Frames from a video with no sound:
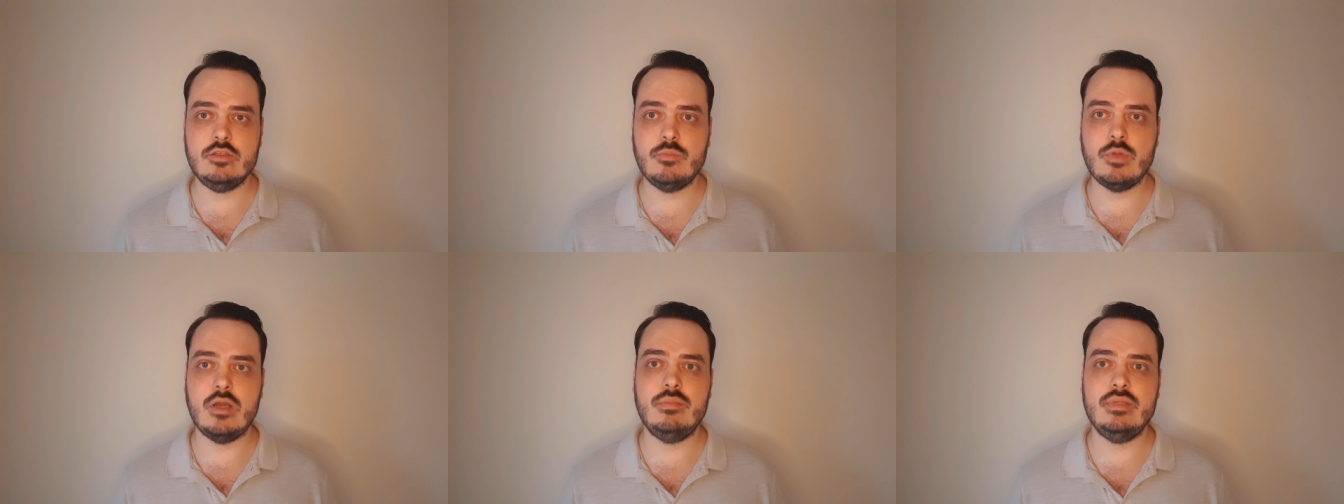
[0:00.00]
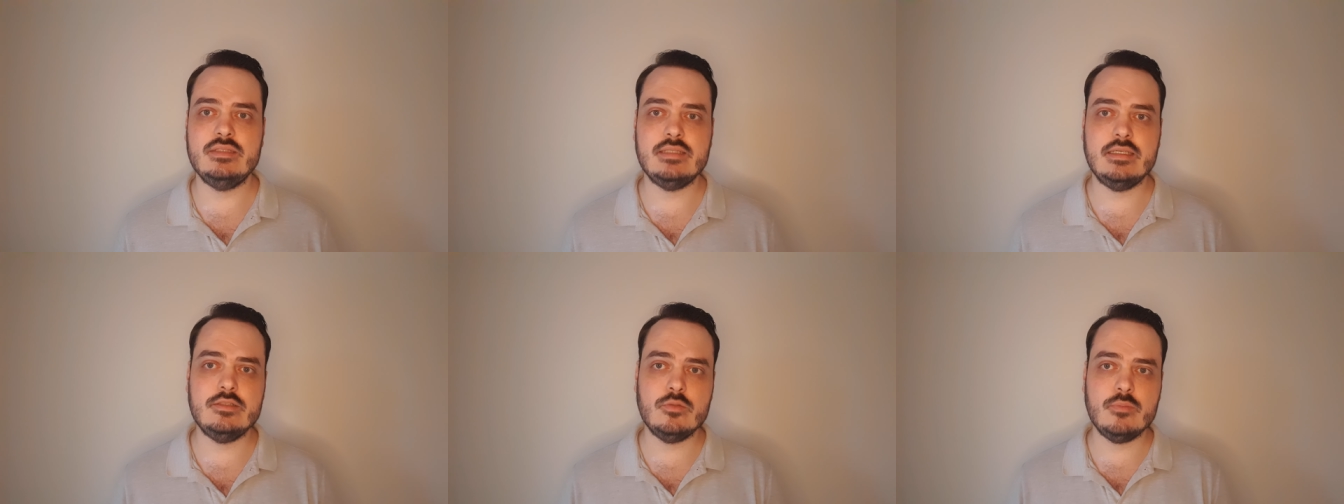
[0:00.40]
you'd probably
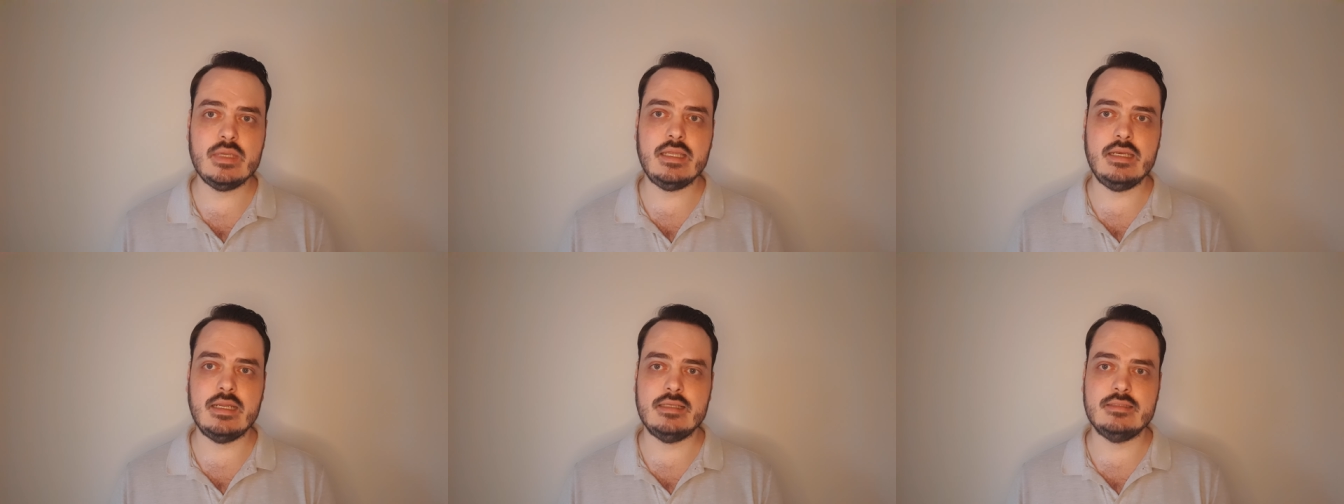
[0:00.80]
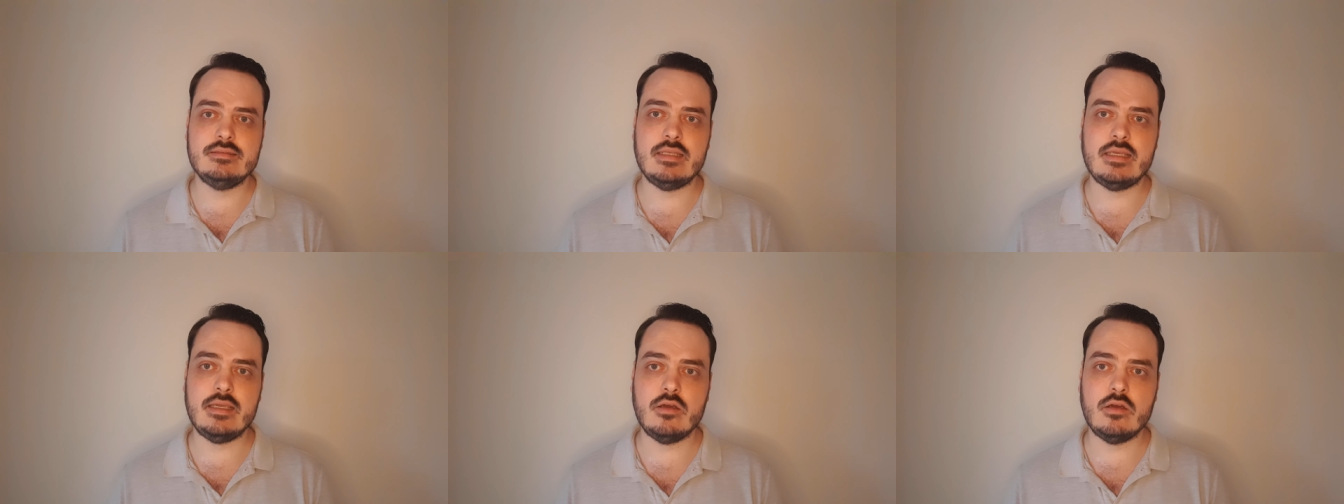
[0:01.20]
send your men as
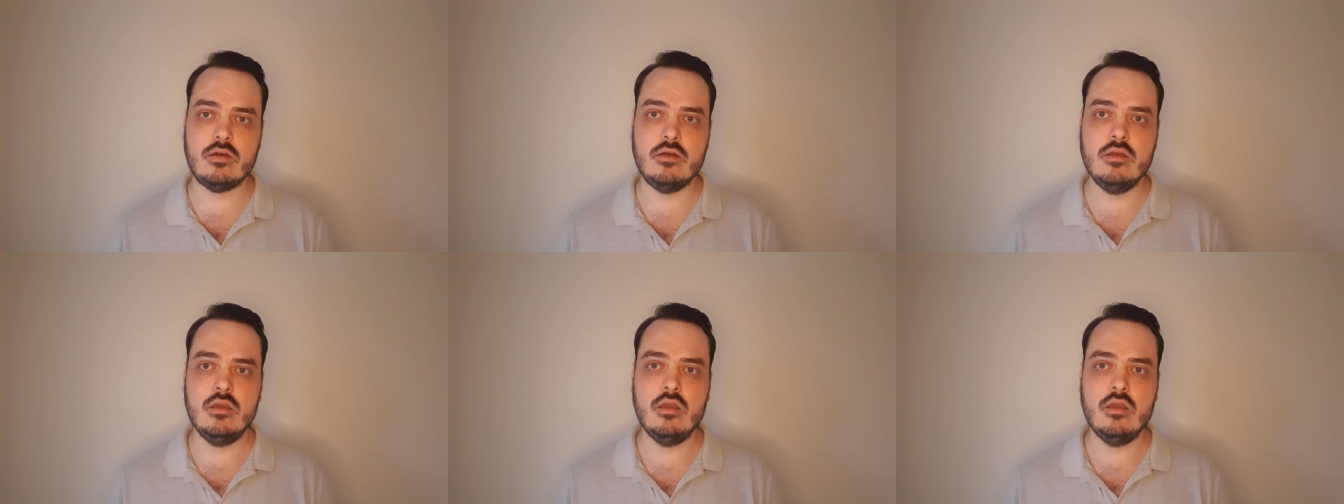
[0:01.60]
they are